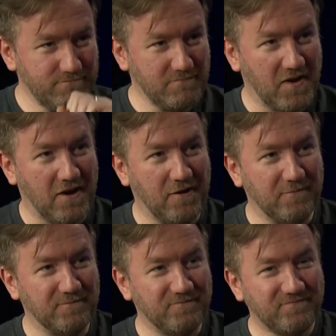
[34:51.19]

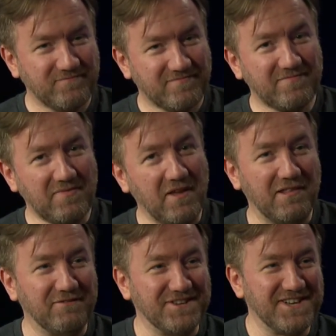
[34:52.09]
Um, I'd
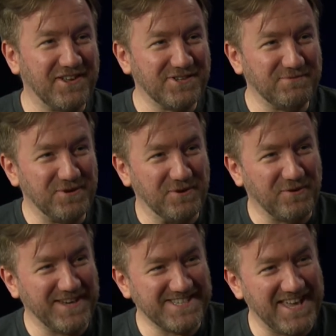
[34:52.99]
love to challenge him to a
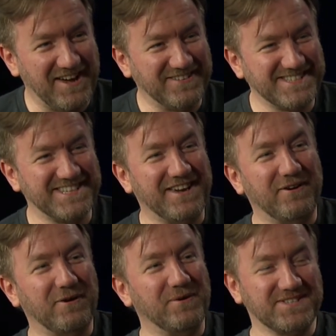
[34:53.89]
race now and see how
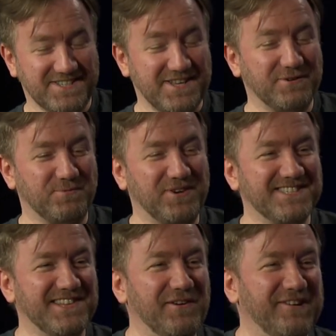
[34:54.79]
I was because I was pretty
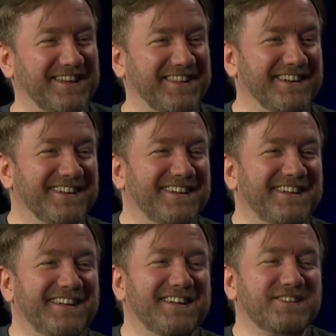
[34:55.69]
slow back then.
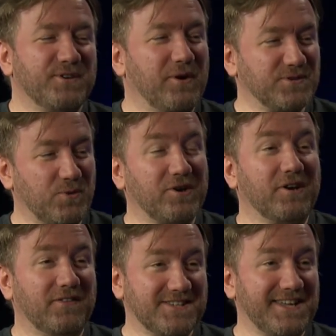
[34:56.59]
So I was working
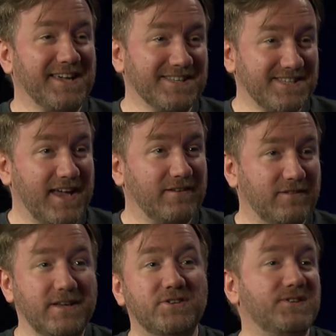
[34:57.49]
on the second set.
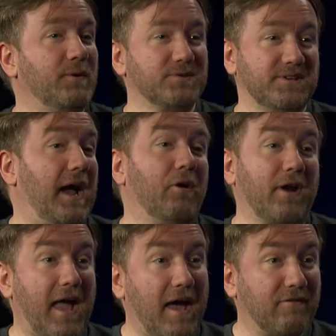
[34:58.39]
Each set was an hour and
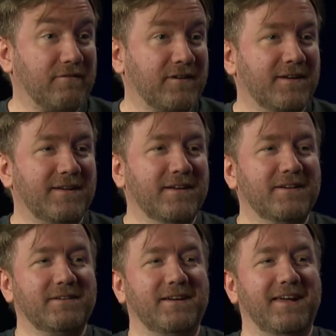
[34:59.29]
a half.
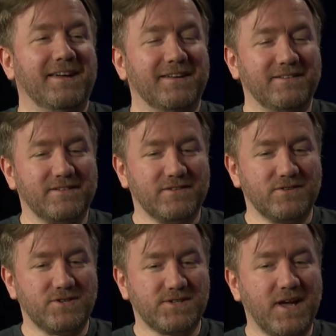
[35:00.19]
And
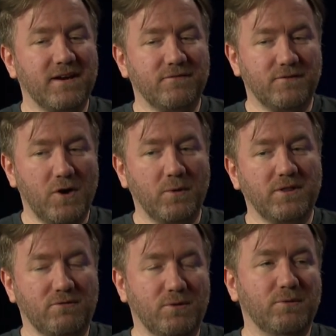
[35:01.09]
just kind of going
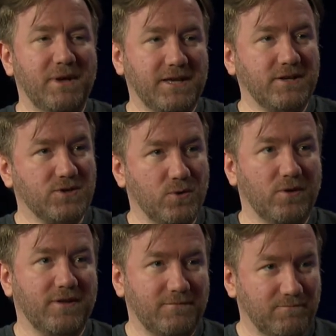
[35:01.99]
through and making sure
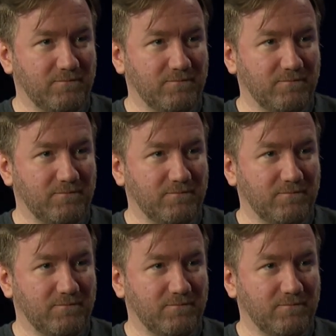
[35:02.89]
that